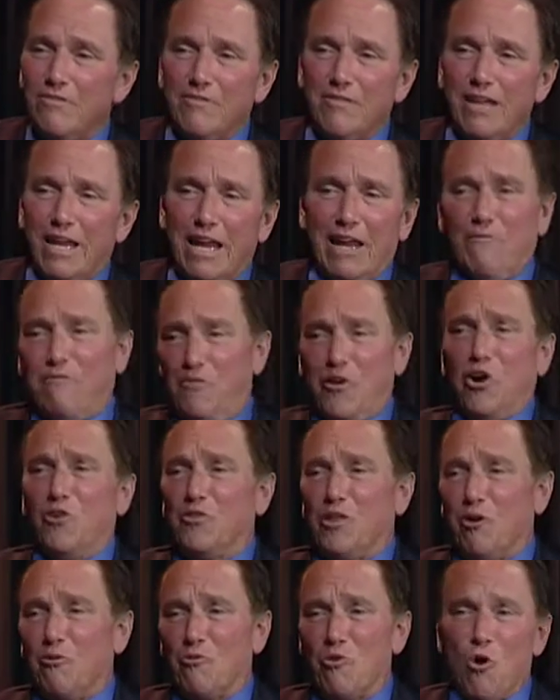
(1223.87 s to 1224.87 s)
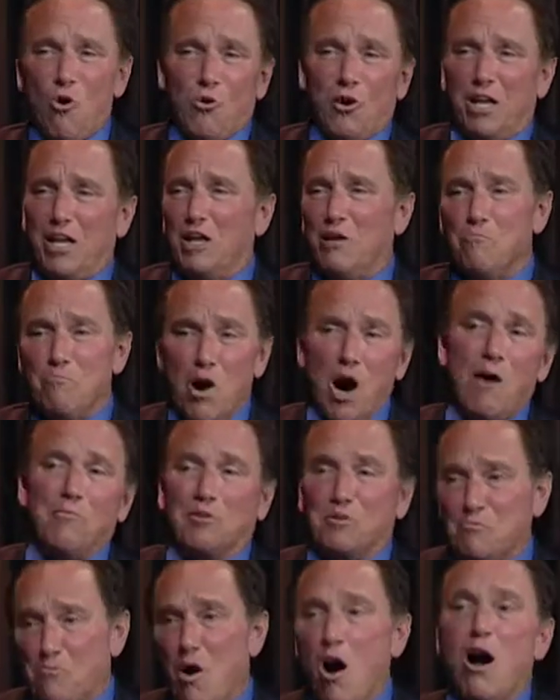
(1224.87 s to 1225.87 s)
he felt they were already in
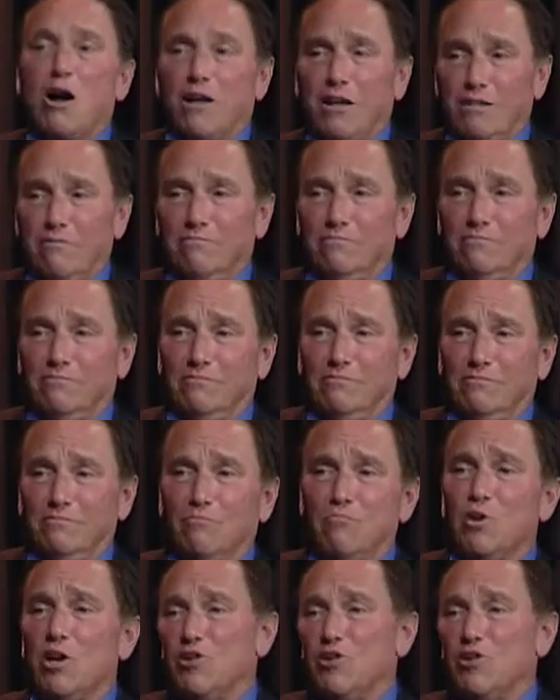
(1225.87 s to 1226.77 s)
Obama's pocket well,